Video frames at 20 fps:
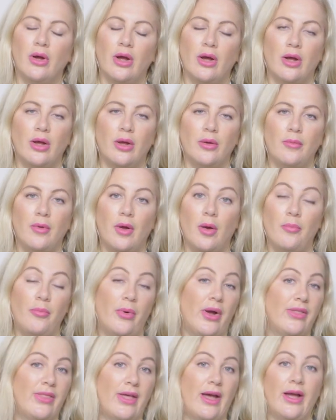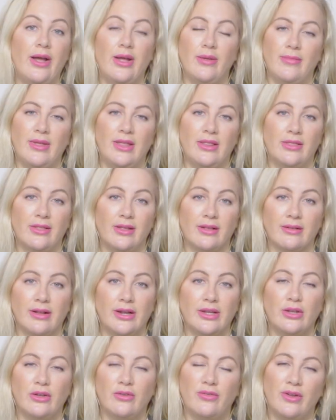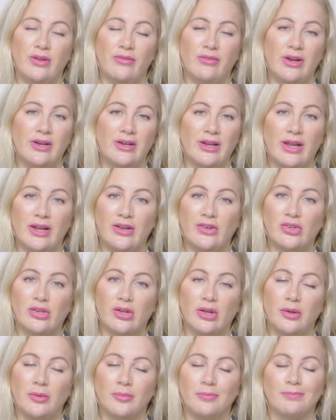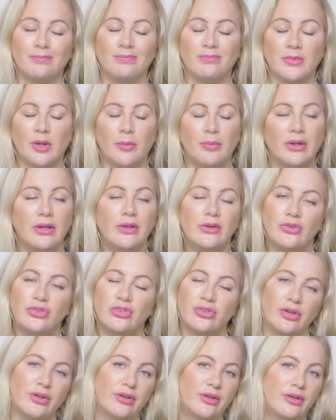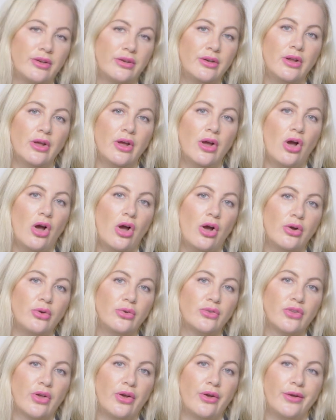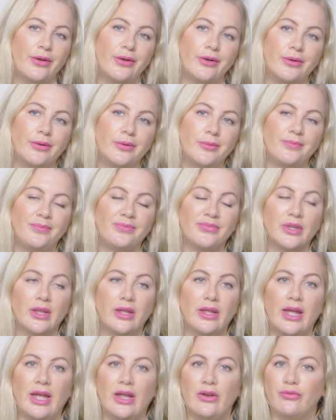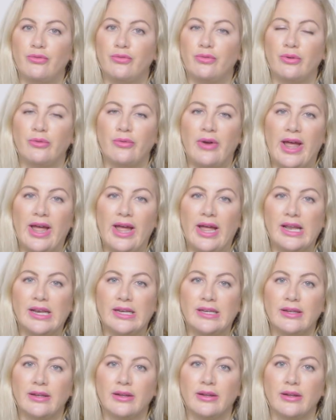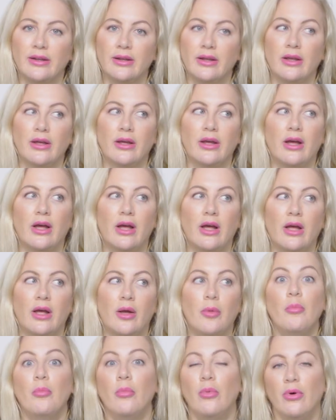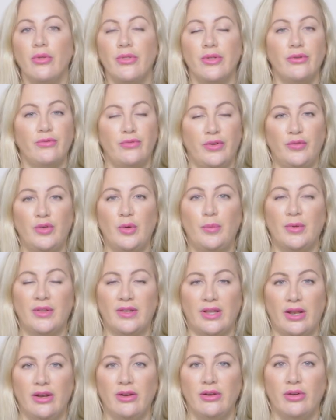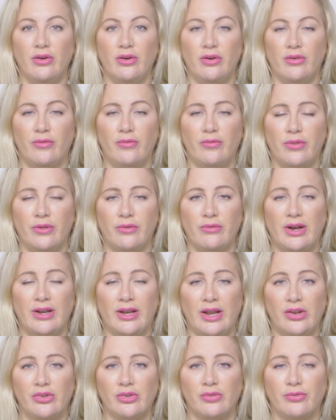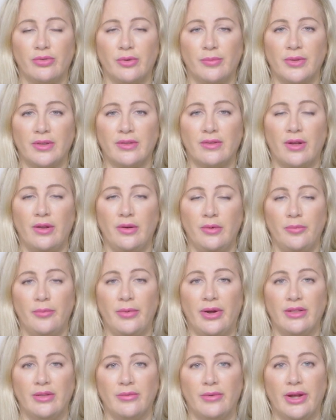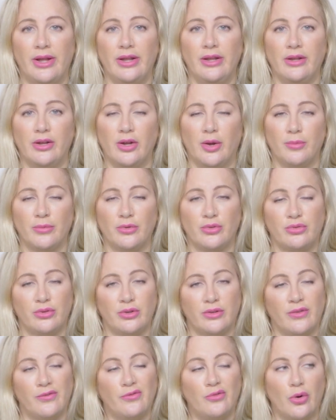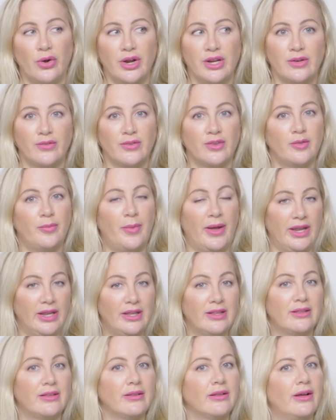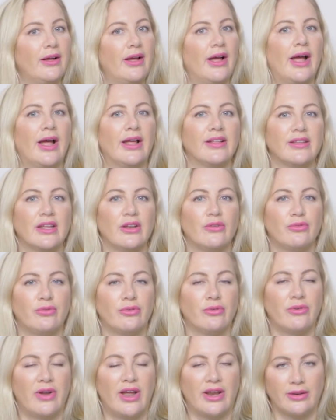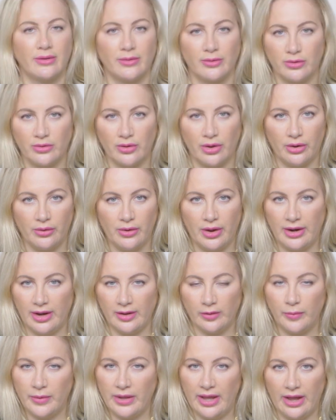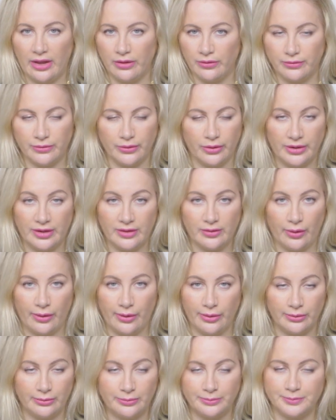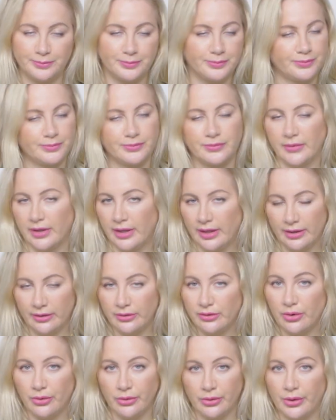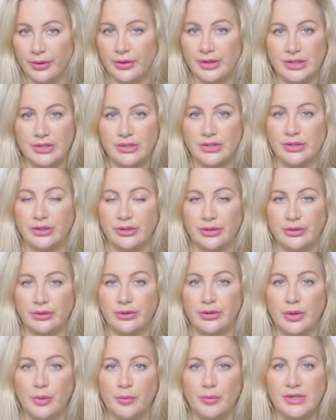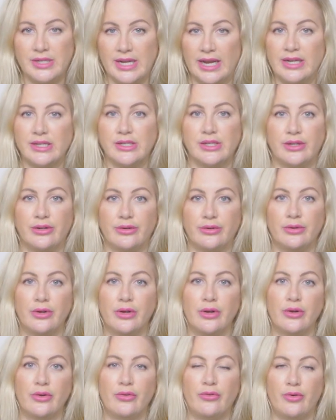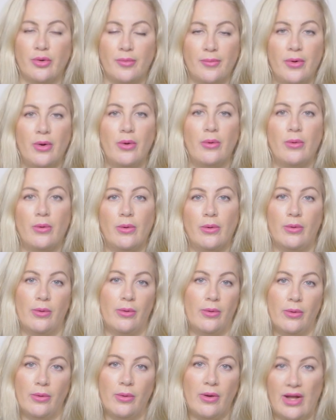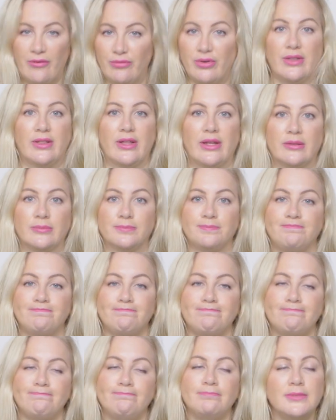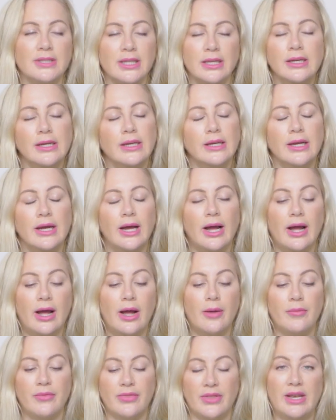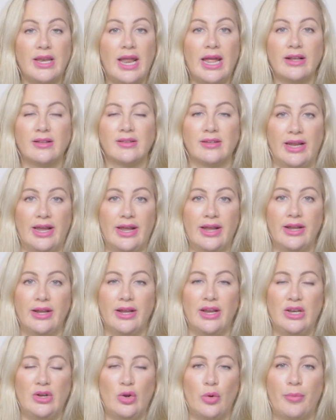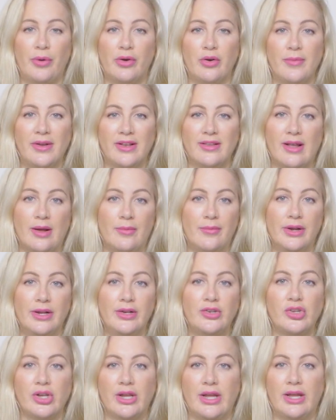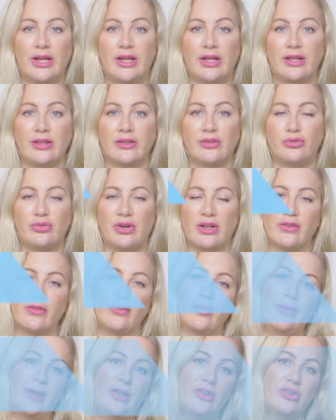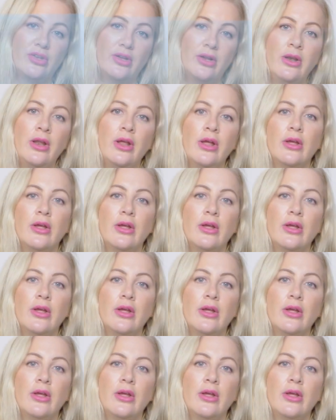And by that I mean things like UV radiation, pollution, ozone, infrared. More than 50% of the radiation from the sun, by the way, comes through the void of space as infrared. So an SPF on its own is not going to protect you from everything. The next layer in your pyramid sandwich is transformation.